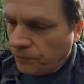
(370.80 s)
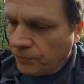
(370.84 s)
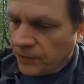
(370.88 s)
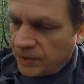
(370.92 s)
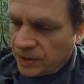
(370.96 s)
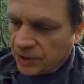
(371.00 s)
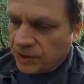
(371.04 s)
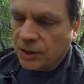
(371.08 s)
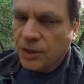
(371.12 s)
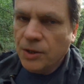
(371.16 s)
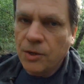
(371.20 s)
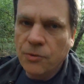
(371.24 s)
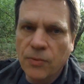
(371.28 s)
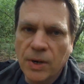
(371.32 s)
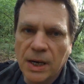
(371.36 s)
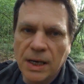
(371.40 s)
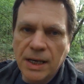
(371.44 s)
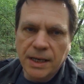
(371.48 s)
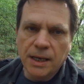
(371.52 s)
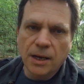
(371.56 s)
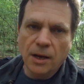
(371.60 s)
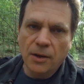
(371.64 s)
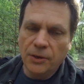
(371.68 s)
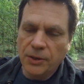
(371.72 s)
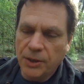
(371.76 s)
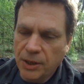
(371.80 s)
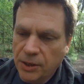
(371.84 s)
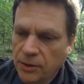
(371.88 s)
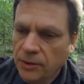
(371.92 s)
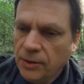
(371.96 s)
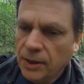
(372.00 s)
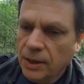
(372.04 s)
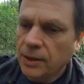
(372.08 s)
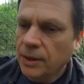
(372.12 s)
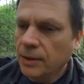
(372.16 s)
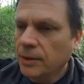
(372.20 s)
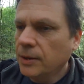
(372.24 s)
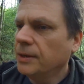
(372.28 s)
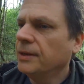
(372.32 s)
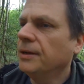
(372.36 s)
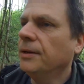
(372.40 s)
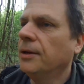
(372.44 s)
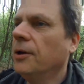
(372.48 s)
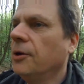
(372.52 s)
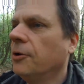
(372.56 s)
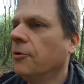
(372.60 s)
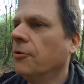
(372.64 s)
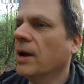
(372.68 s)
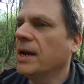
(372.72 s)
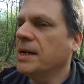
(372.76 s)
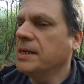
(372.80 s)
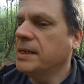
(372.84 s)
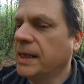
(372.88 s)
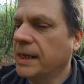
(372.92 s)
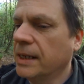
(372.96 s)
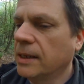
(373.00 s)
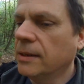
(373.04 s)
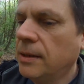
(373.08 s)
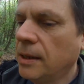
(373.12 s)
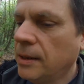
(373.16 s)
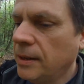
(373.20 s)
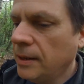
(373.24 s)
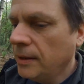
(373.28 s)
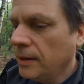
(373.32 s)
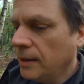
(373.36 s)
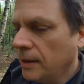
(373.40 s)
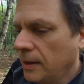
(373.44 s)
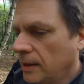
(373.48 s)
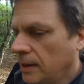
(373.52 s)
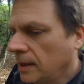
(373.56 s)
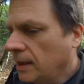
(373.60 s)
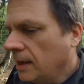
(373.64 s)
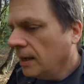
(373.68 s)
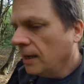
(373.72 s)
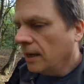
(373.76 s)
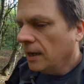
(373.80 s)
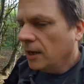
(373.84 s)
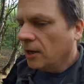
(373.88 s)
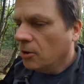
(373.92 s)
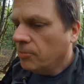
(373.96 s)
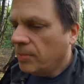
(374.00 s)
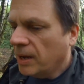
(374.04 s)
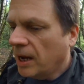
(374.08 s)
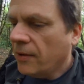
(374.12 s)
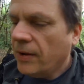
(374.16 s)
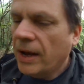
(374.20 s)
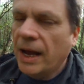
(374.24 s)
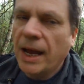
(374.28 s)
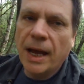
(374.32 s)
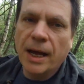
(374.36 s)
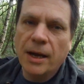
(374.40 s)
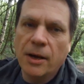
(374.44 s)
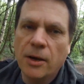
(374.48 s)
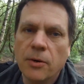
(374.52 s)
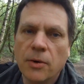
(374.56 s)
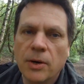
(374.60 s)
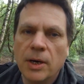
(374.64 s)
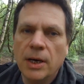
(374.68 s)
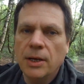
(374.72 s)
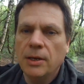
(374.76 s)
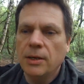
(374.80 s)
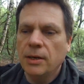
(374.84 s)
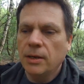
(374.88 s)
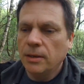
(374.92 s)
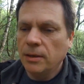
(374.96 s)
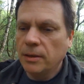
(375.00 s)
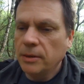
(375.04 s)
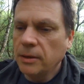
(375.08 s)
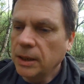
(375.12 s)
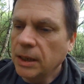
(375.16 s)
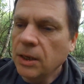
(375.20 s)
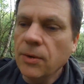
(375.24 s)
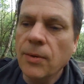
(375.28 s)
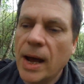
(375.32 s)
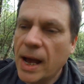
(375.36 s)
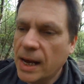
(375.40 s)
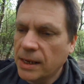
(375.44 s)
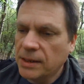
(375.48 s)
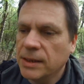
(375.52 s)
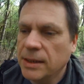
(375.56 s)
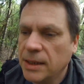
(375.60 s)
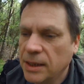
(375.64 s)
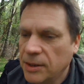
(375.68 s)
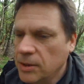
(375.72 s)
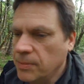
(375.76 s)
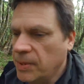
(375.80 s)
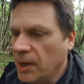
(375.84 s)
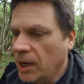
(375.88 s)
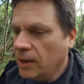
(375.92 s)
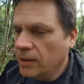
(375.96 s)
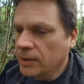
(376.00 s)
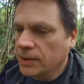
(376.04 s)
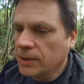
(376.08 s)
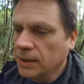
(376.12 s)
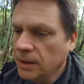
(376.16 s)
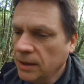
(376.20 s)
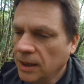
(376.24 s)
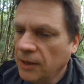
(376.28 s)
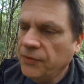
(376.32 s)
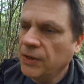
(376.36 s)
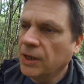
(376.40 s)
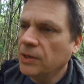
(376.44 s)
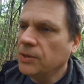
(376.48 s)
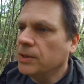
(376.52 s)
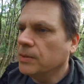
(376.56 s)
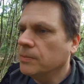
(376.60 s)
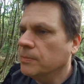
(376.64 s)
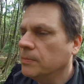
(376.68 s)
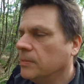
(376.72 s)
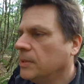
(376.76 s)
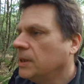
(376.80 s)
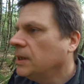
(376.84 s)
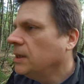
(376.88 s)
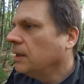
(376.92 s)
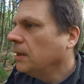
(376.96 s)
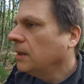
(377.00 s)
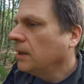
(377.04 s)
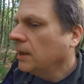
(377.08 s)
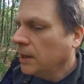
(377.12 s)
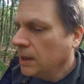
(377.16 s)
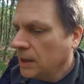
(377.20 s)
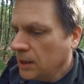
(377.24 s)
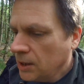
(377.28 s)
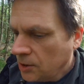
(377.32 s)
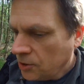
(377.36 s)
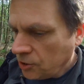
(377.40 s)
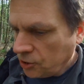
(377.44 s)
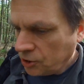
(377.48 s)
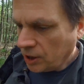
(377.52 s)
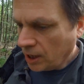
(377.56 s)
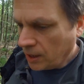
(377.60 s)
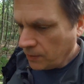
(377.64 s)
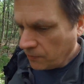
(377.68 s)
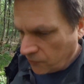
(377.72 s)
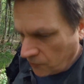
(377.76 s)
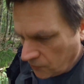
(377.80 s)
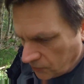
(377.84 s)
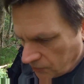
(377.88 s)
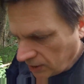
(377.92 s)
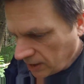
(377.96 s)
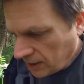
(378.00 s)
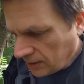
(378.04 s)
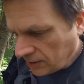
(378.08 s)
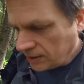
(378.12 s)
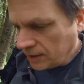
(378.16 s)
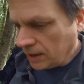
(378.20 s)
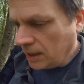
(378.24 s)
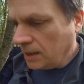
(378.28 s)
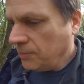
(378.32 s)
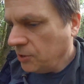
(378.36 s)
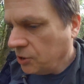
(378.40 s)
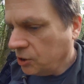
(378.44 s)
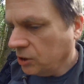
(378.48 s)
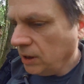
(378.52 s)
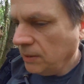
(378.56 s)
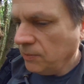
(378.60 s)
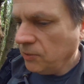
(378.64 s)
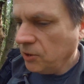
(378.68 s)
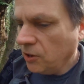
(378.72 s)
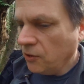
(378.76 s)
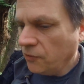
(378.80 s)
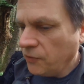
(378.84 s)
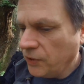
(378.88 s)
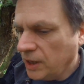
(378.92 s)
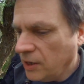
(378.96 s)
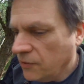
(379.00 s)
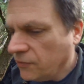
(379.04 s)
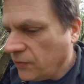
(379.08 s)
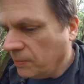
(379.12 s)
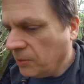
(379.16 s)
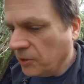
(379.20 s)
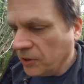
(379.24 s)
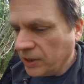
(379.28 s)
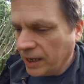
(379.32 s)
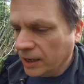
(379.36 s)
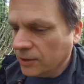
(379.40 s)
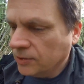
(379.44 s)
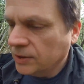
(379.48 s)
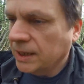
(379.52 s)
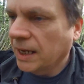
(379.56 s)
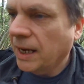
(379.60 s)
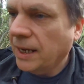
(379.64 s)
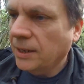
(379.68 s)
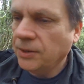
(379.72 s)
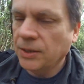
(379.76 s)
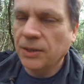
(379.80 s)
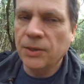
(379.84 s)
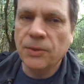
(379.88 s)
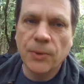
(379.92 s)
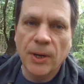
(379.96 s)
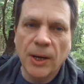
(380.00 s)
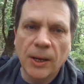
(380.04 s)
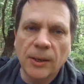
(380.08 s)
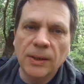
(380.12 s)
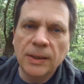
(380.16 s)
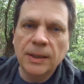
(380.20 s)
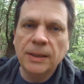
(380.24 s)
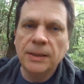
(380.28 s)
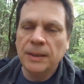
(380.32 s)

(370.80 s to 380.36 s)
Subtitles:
So you really can't do a great deal about how you acted in the past. And I've done some shameful things that I'm ashamed of, and everybody else has as well.